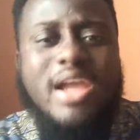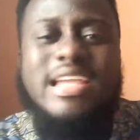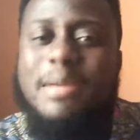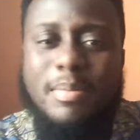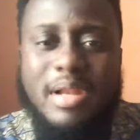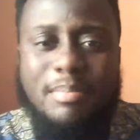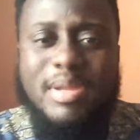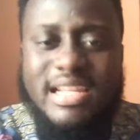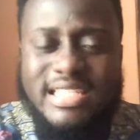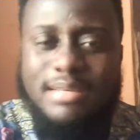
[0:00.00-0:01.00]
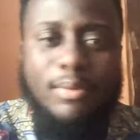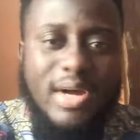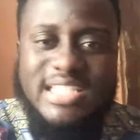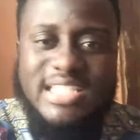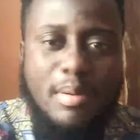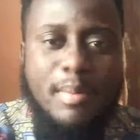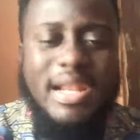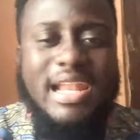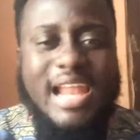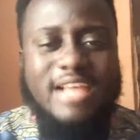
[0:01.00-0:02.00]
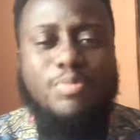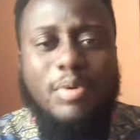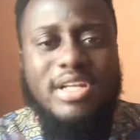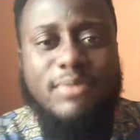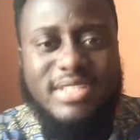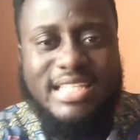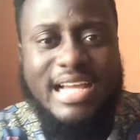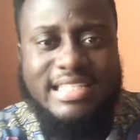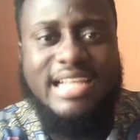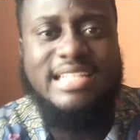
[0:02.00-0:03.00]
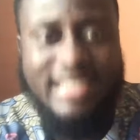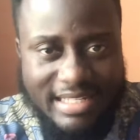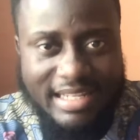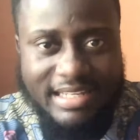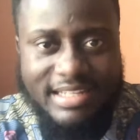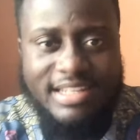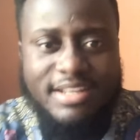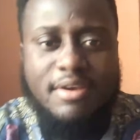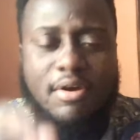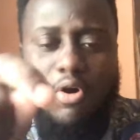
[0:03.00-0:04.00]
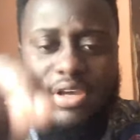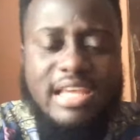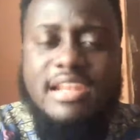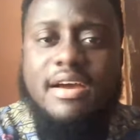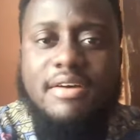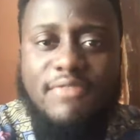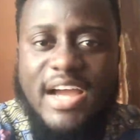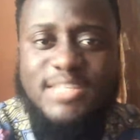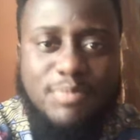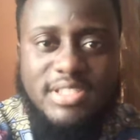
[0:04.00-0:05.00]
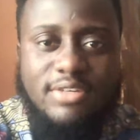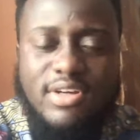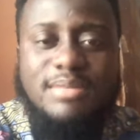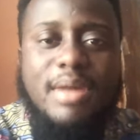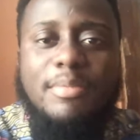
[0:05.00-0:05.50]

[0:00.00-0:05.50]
wing be ribbon and some want to be ribbon and ask upon if a scar touching a day. Or yeah, the vice president, Dr.